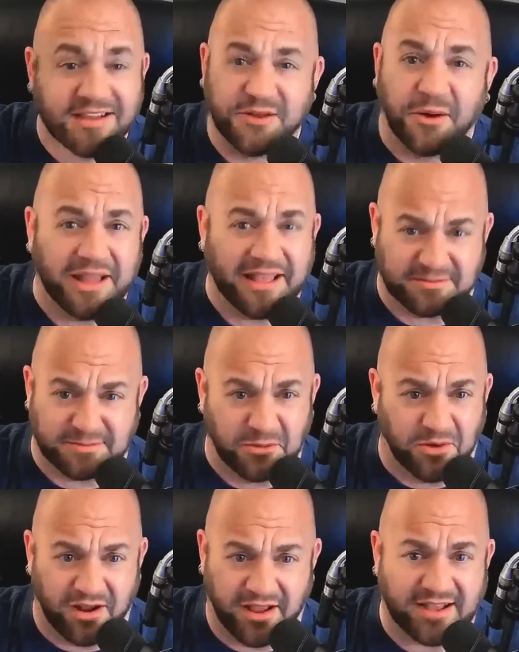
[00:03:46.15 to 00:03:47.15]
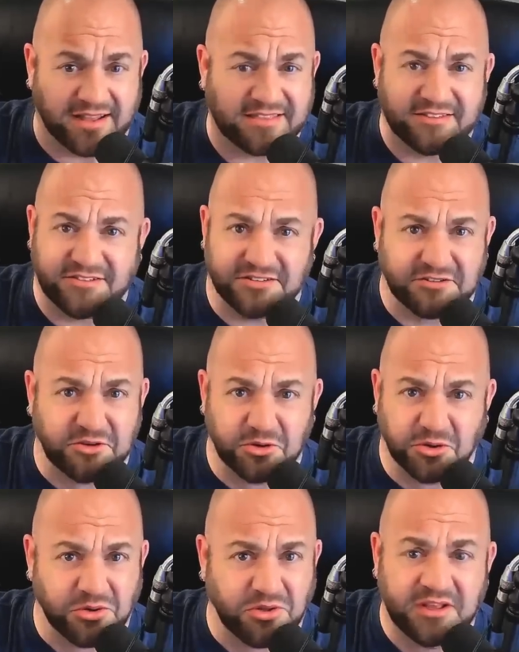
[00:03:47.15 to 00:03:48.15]
Don't ask me where I got this. Just
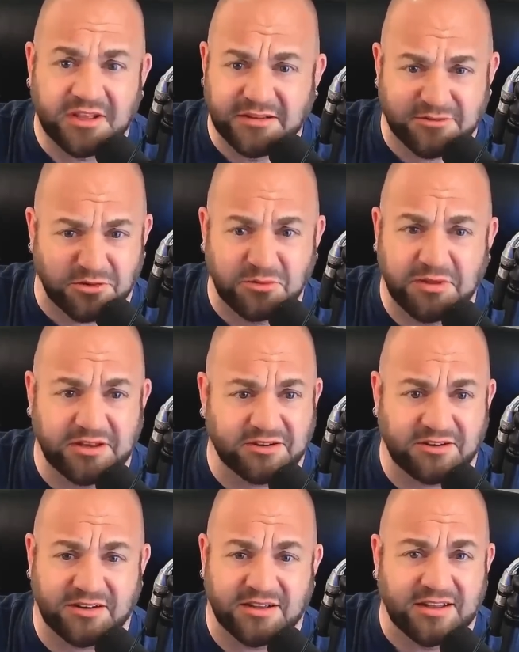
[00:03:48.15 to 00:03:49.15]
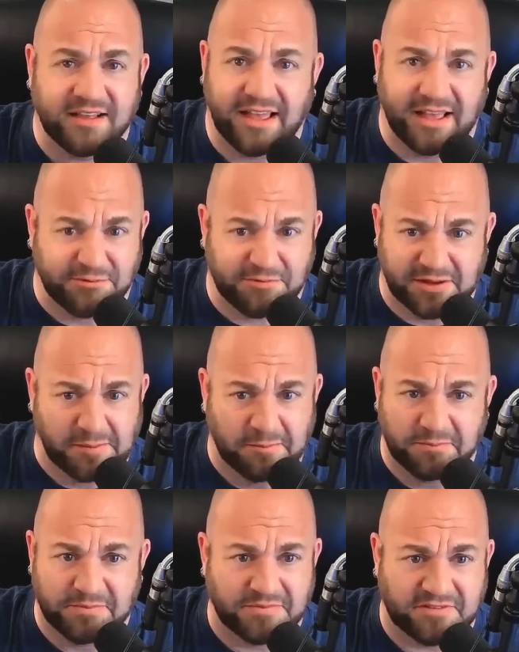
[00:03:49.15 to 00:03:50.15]
Google 2 meter
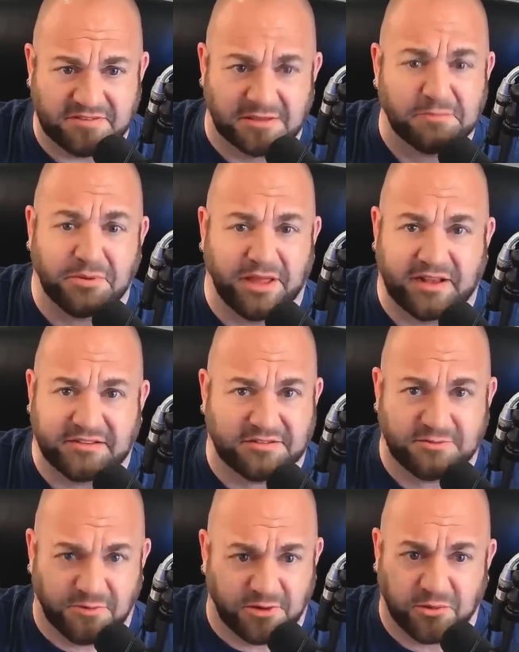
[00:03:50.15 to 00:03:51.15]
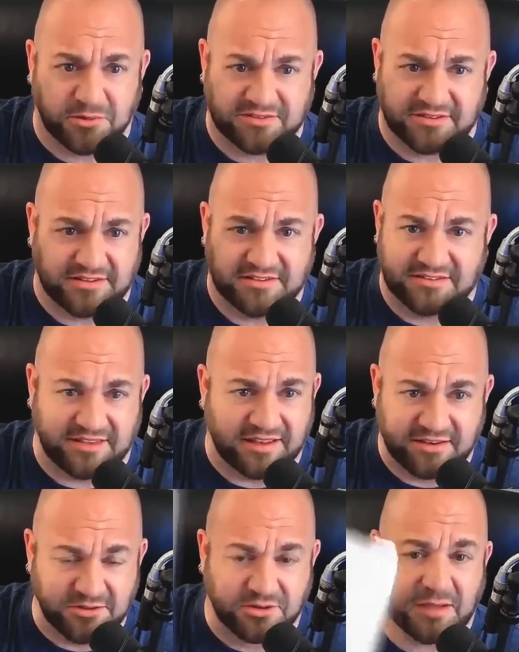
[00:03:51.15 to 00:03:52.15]
FM simplex frequencies
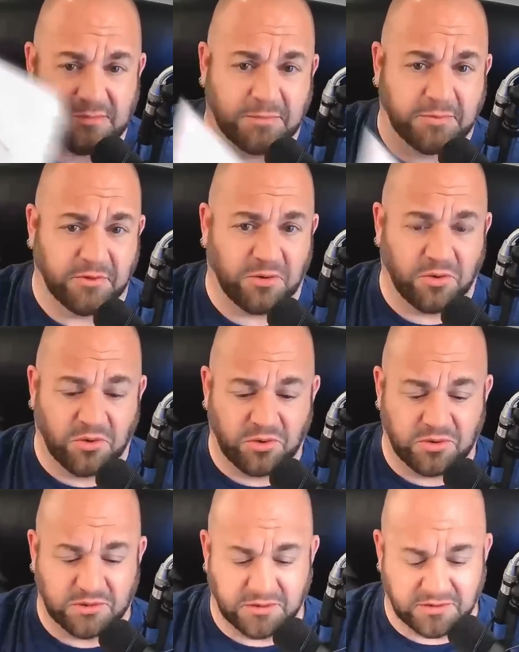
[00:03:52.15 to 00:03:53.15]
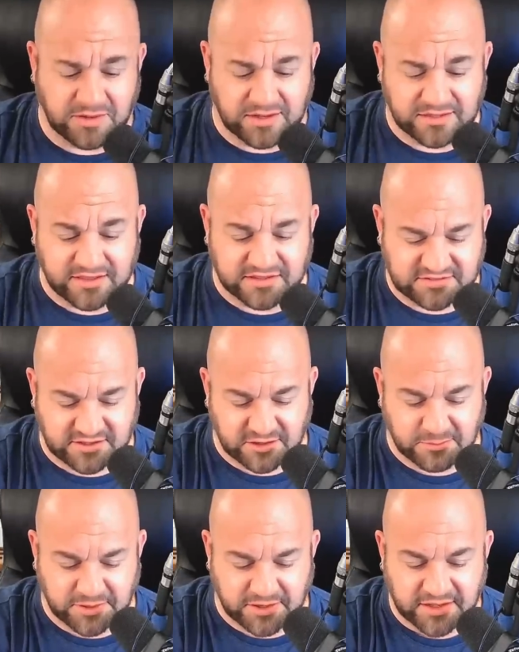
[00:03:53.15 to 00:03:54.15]
and you'll come up with a whole uh, list
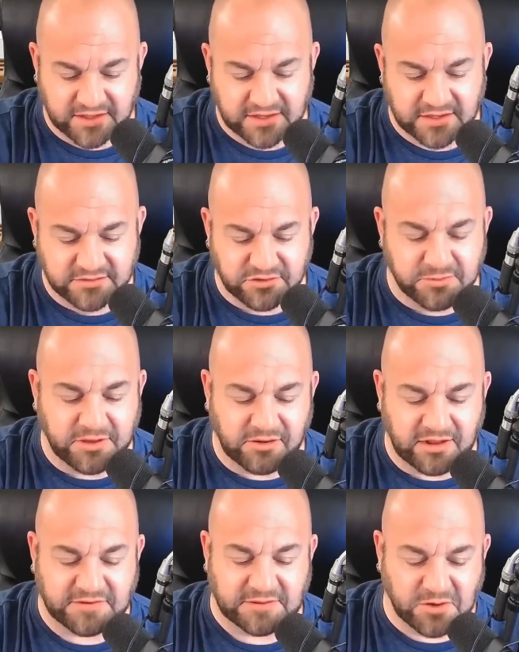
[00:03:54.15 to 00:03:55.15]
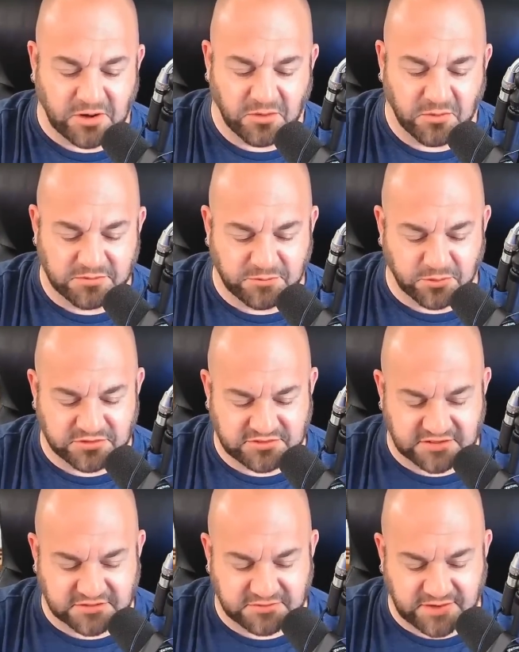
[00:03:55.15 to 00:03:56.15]
here. But 2 meter FM call
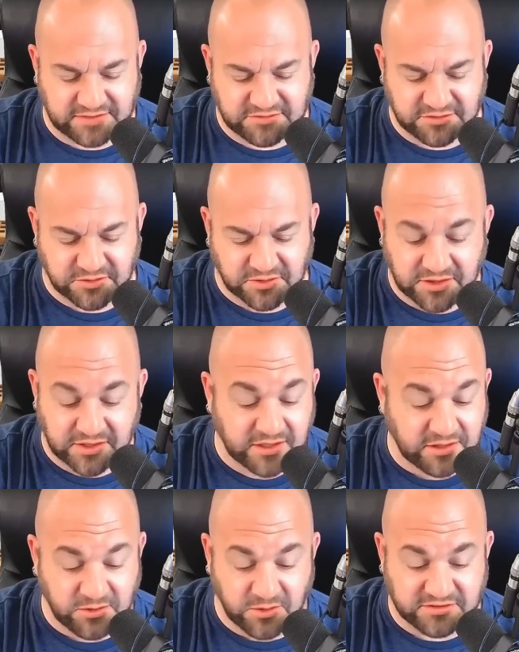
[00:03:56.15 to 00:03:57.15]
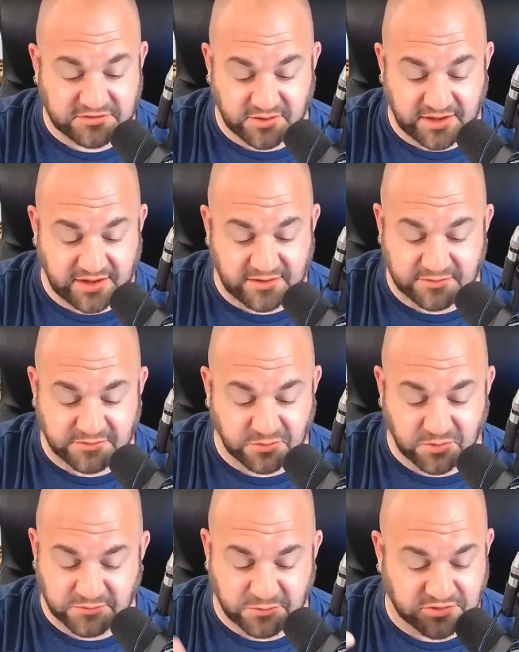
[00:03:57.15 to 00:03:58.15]
14652. You also have
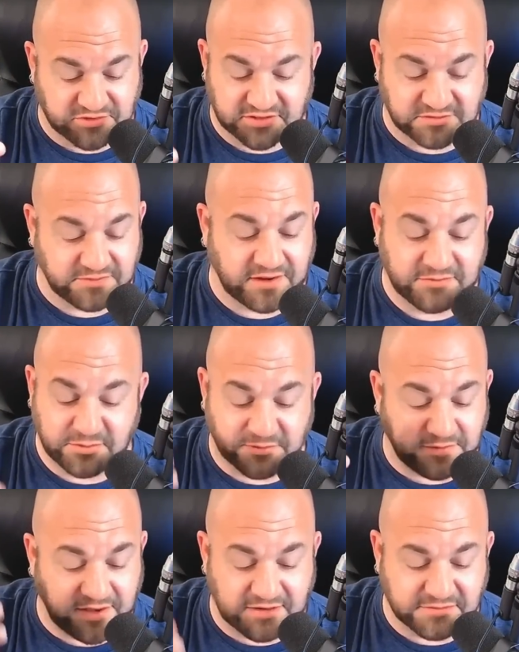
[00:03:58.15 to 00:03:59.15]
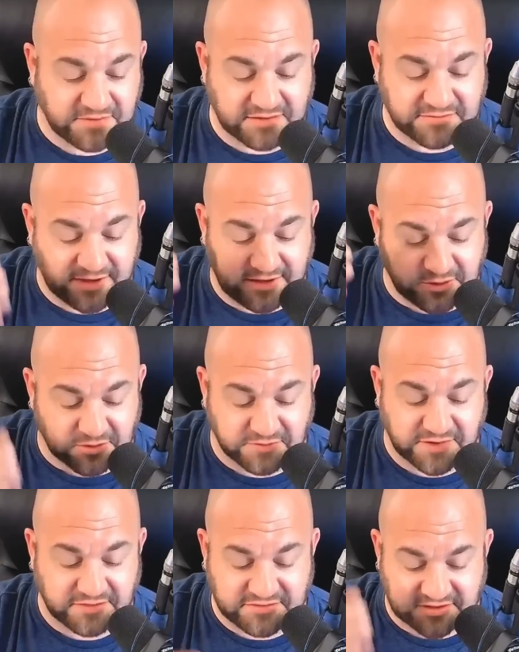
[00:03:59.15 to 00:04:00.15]
146 535, 550,
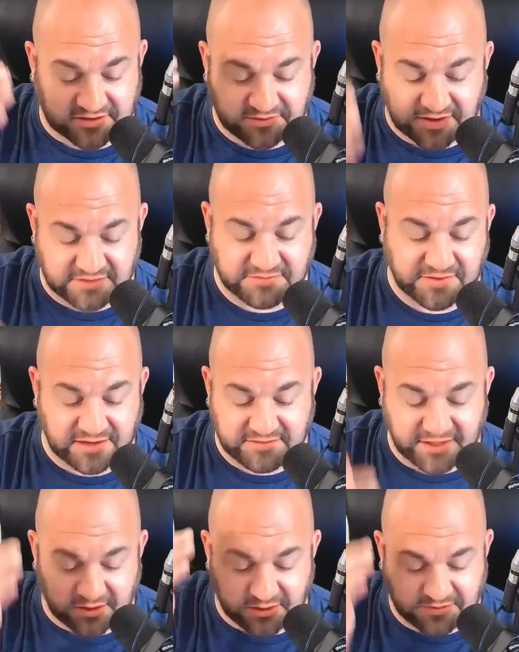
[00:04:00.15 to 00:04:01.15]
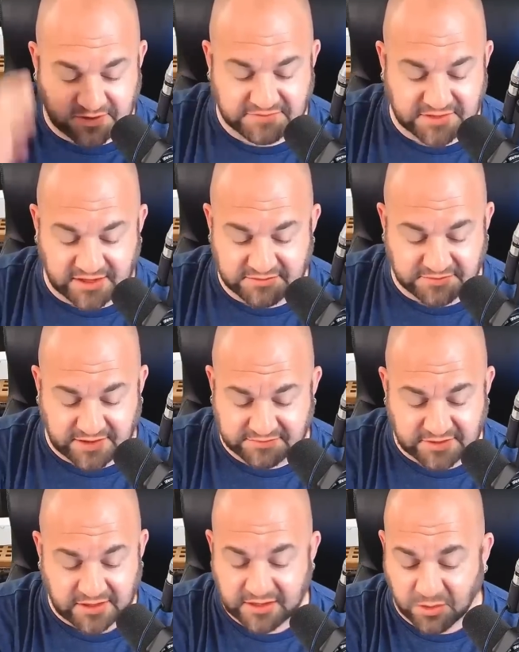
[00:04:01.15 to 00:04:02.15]
565, 580, 595,
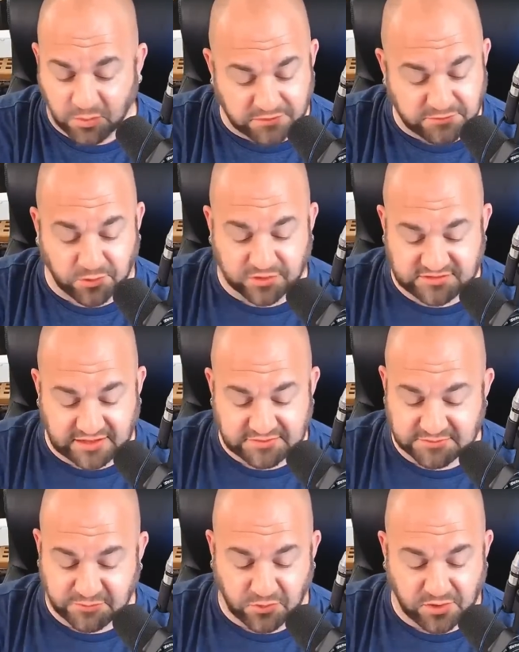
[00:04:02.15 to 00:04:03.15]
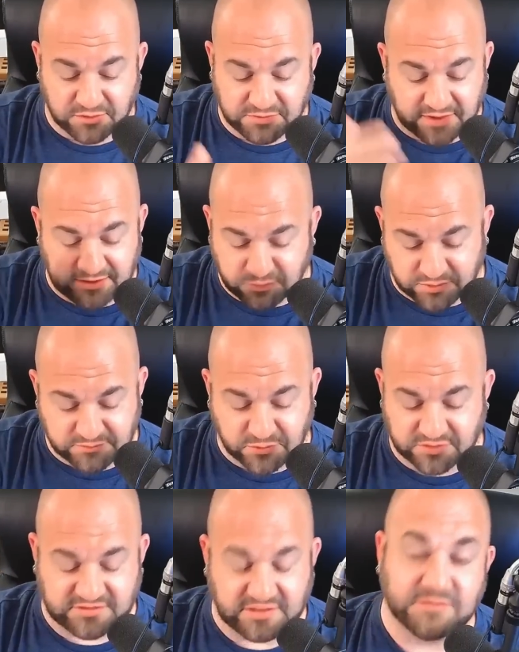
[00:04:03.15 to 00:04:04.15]
147 405,
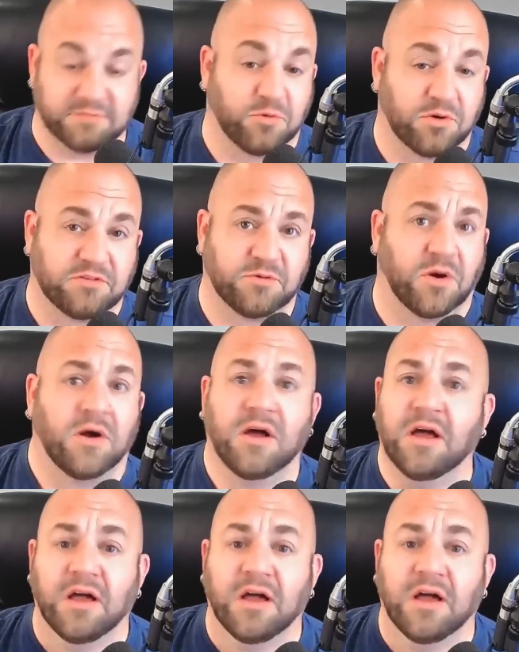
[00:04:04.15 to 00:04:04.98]
147 420.